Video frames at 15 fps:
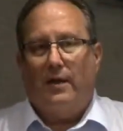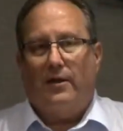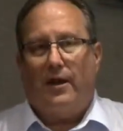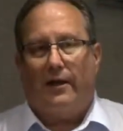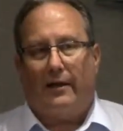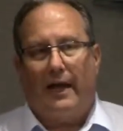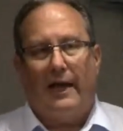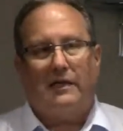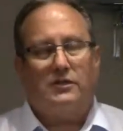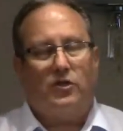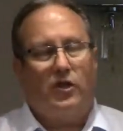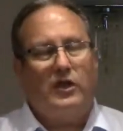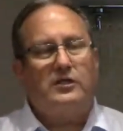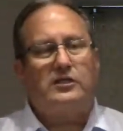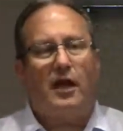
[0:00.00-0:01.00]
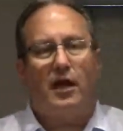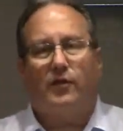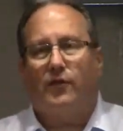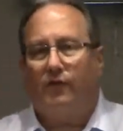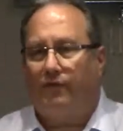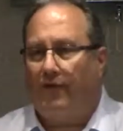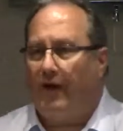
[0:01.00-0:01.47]
Now, guys, these are
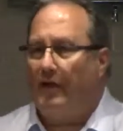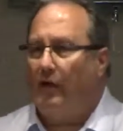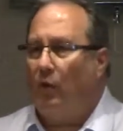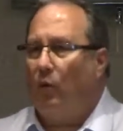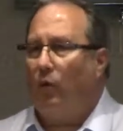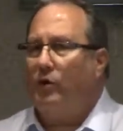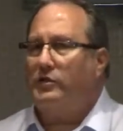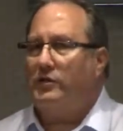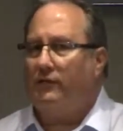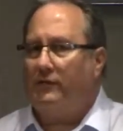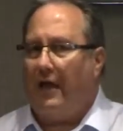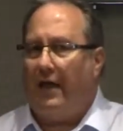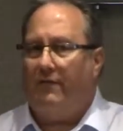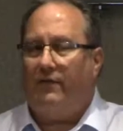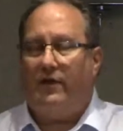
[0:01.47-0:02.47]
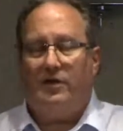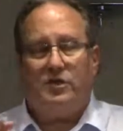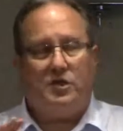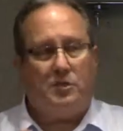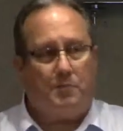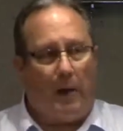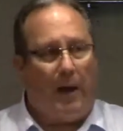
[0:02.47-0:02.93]
the final words of David
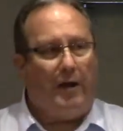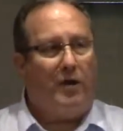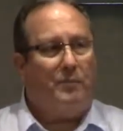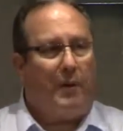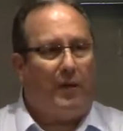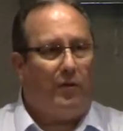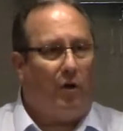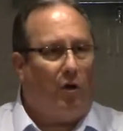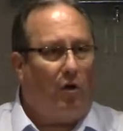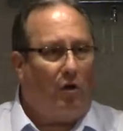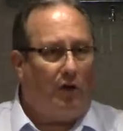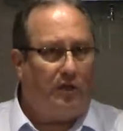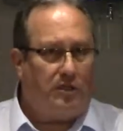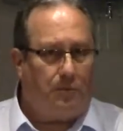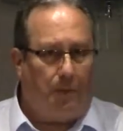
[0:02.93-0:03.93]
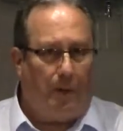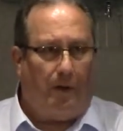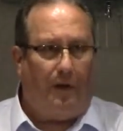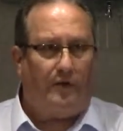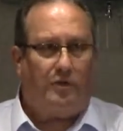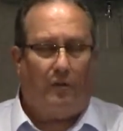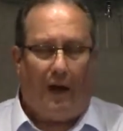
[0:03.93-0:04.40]
inspired by the Holy
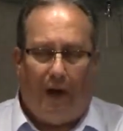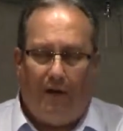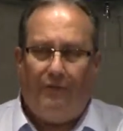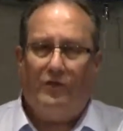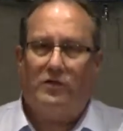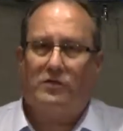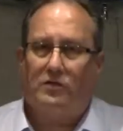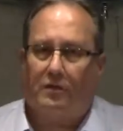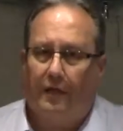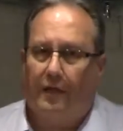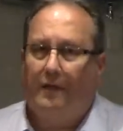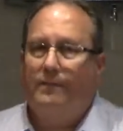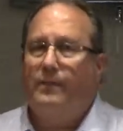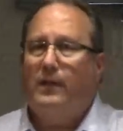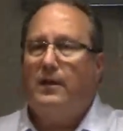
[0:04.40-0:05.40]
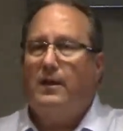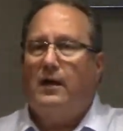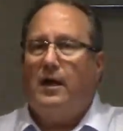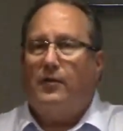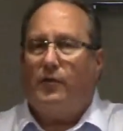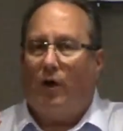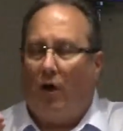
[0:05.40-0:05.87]
Spirit. So obviously,
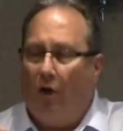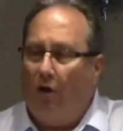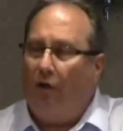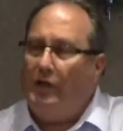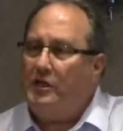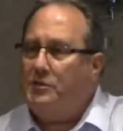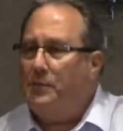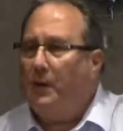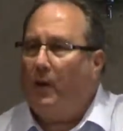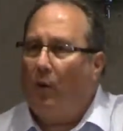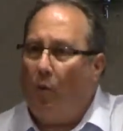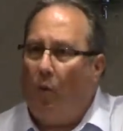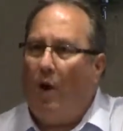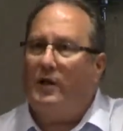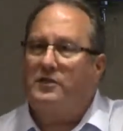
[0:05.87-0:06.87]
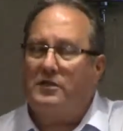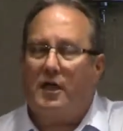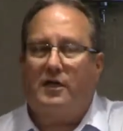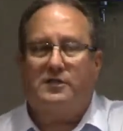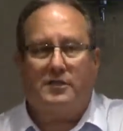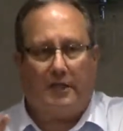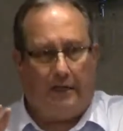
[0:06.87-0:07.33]
the Holy Spirit wants
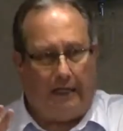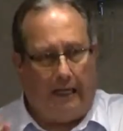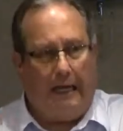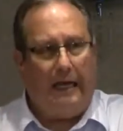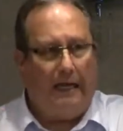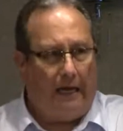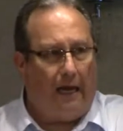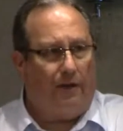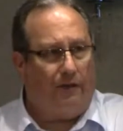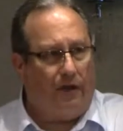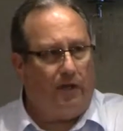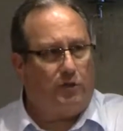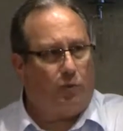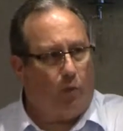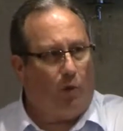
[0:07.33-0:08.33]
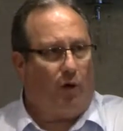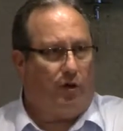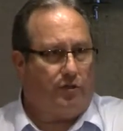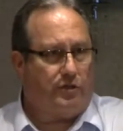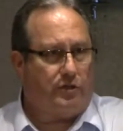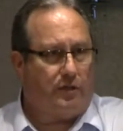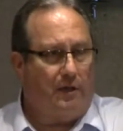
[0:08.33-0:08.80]
us to key in on these
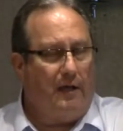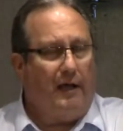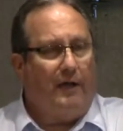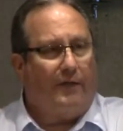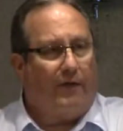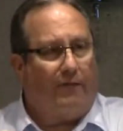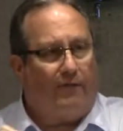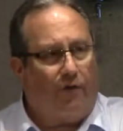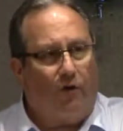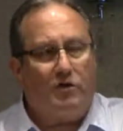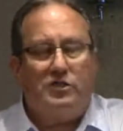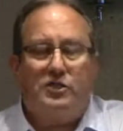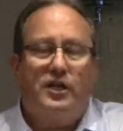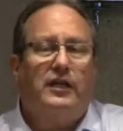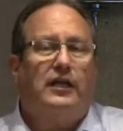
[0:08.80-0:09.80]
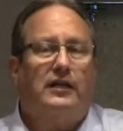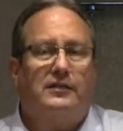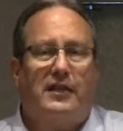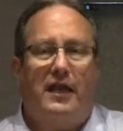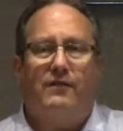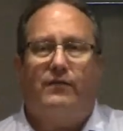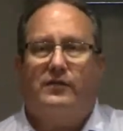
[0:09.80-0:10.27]
words. The first thing
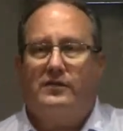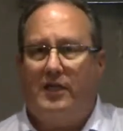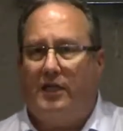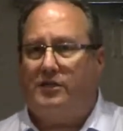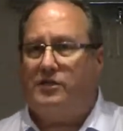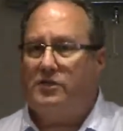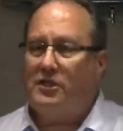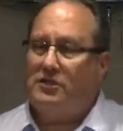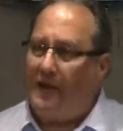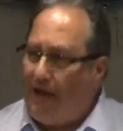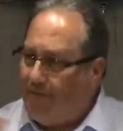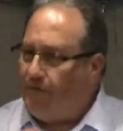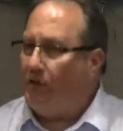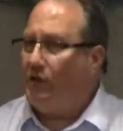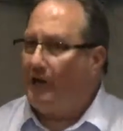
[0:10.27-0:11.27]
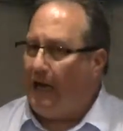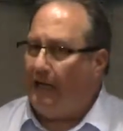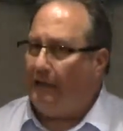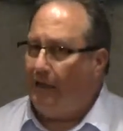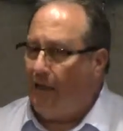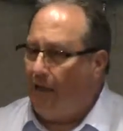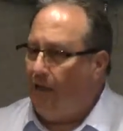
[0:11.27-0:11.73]
that David teaches us after
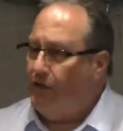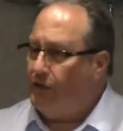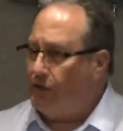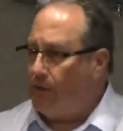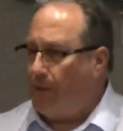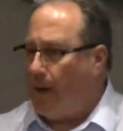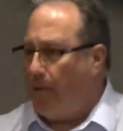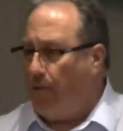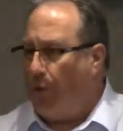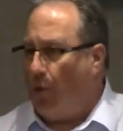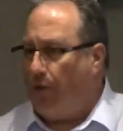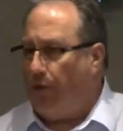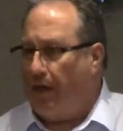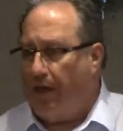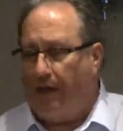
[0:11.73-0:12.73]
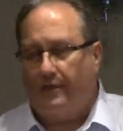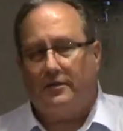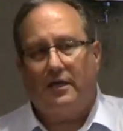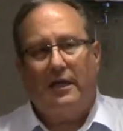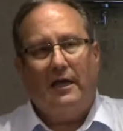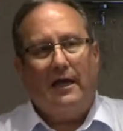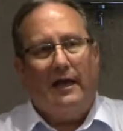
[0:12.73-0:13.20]
godly leadership, how important that
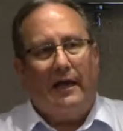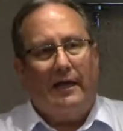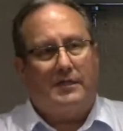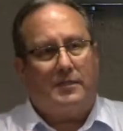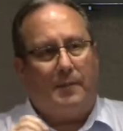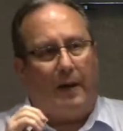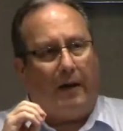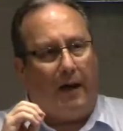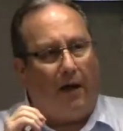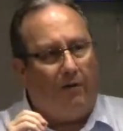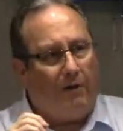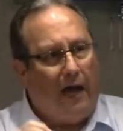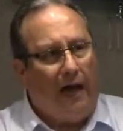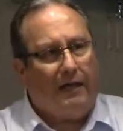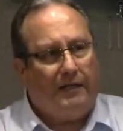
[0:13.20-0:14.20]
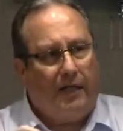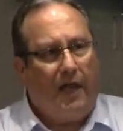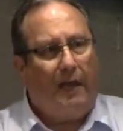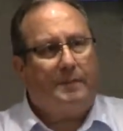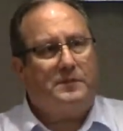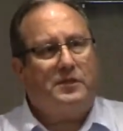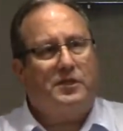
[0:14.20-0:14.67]
is, is about how God
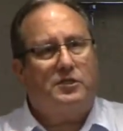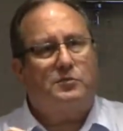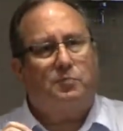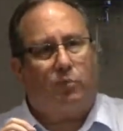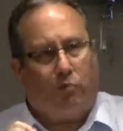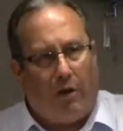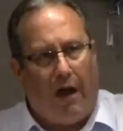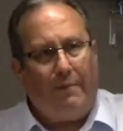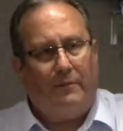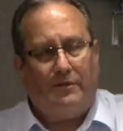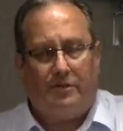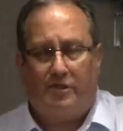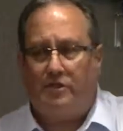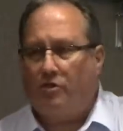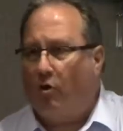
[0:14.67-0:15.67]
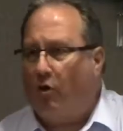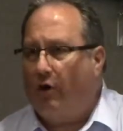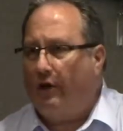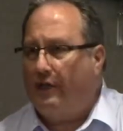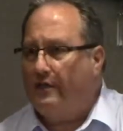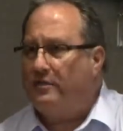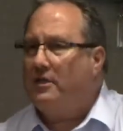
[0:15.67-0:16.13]
keeps his promises or
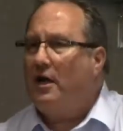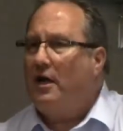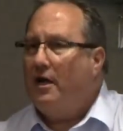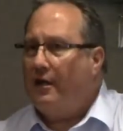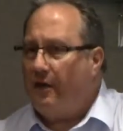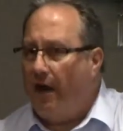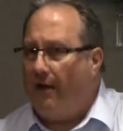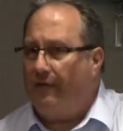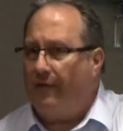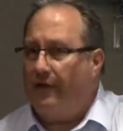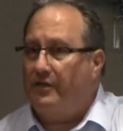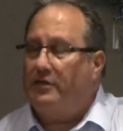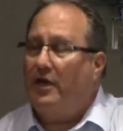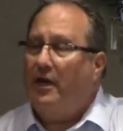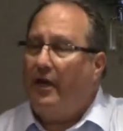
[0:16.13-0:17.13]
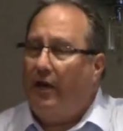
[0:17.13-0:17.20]
his covenants.